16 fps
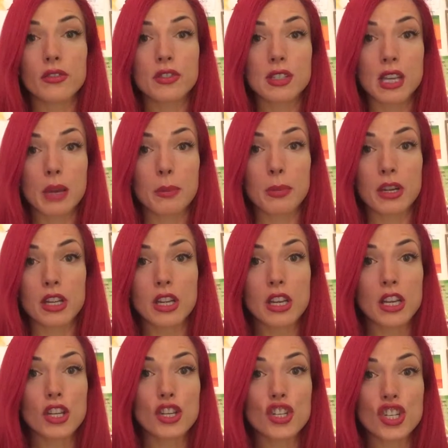Start by
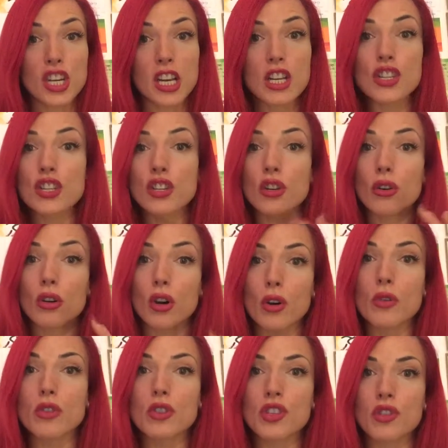changing your
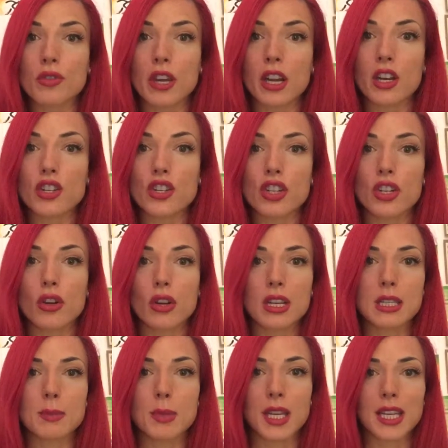own strategy, not
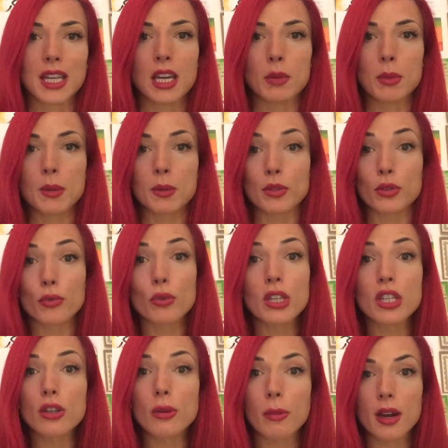expecting other people to
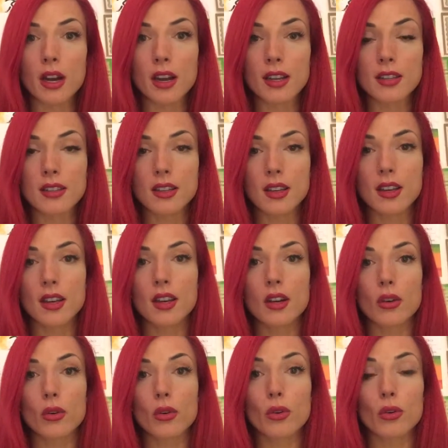read your mind
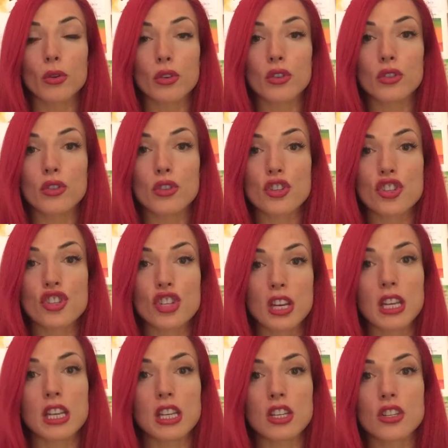or to
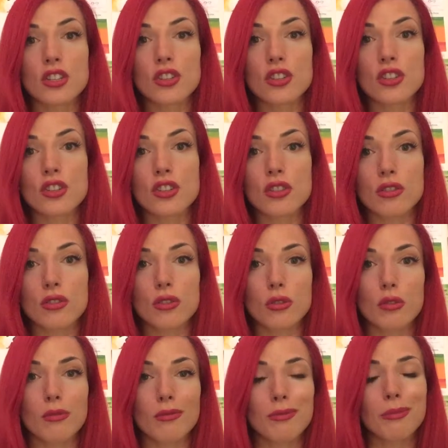change
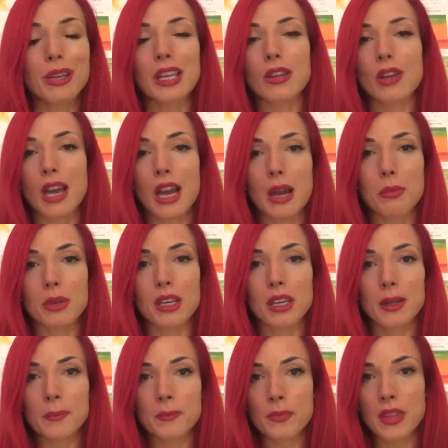to make you happy.